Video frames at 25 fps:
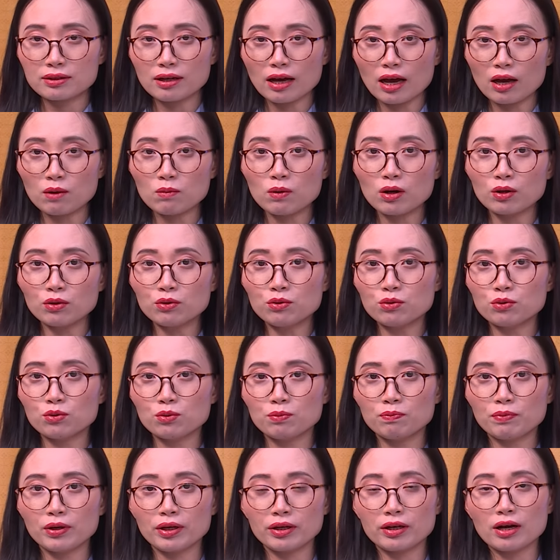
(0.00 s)
I want to
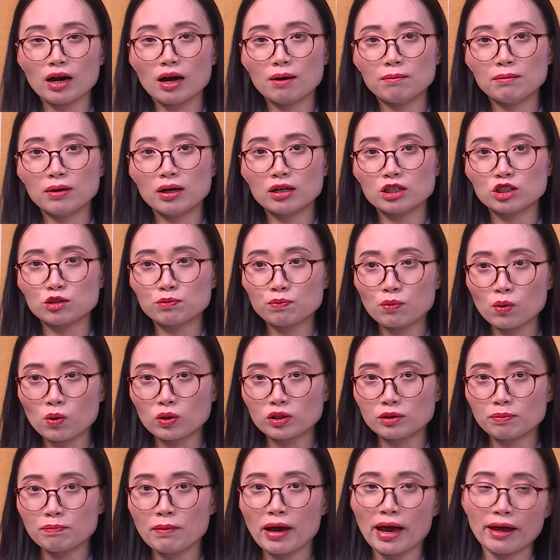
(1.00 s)
become a
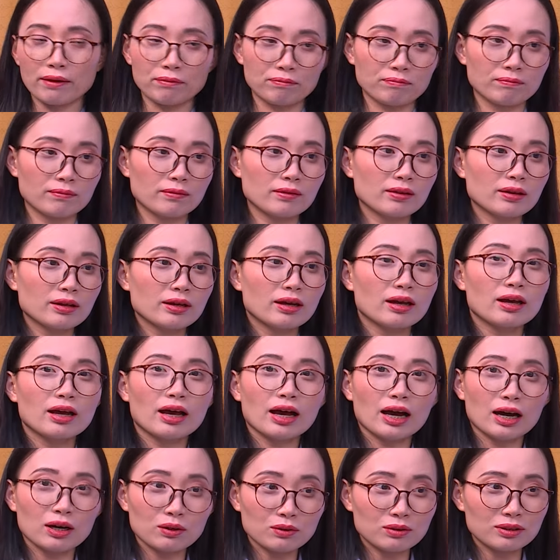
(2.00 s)
sportsman.
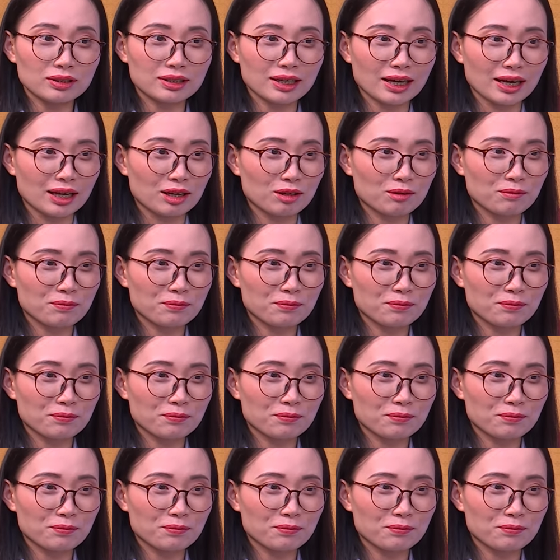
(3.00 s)
How to say?